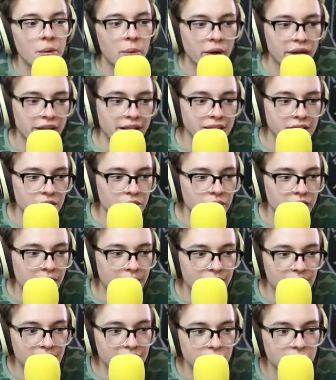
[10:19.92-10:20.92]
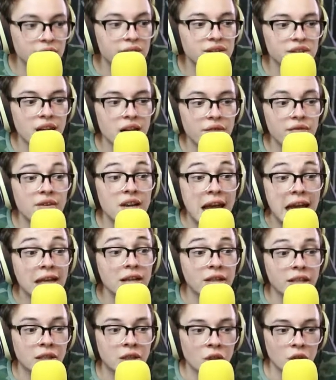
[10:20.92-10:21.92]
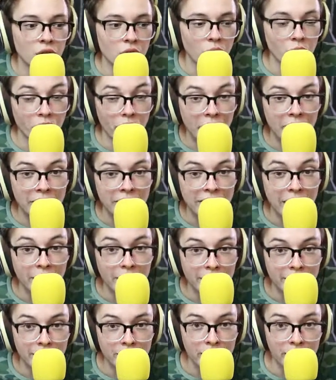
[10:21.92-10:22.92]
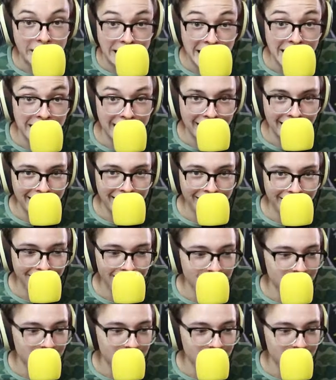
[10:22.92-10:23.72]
want to continue the conversation instead of nailing her, or so you say.